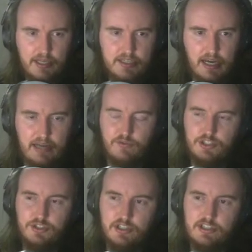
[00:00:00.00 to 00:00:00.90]
that's kind of
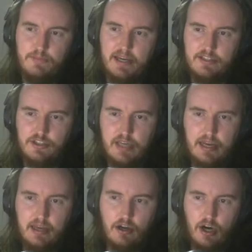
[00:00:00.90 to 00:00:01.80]
what you expect. You
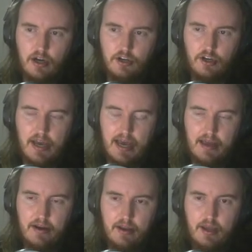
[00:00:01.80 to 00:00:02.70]
get a card in your
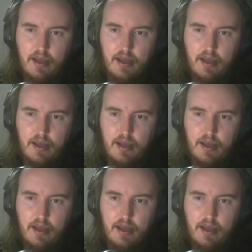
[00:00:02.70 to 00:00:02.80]
hand.